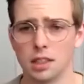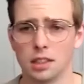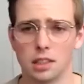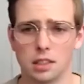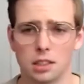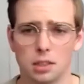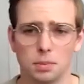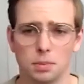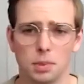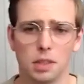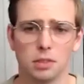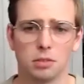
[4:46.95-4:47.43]

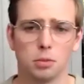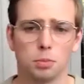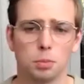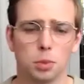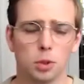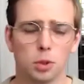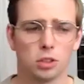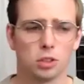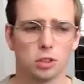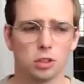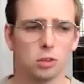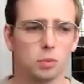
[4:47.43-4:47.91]
That's a bit of a
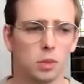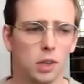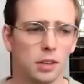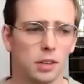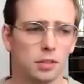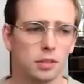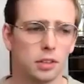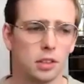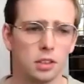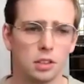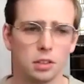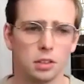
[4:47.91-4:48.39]
personal
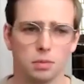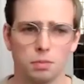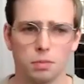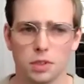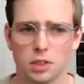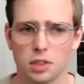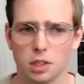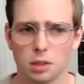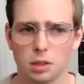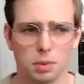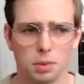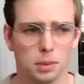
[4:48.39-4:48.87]
preference,
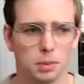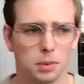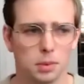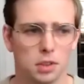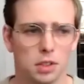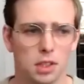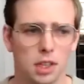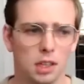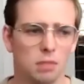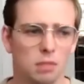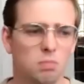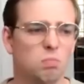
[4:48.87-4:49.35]
but some people
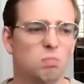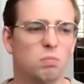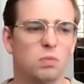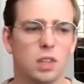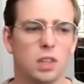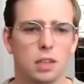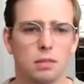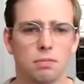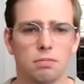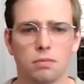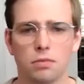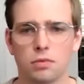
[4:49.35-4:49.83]
say,
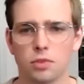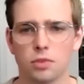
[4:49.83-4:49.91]
no,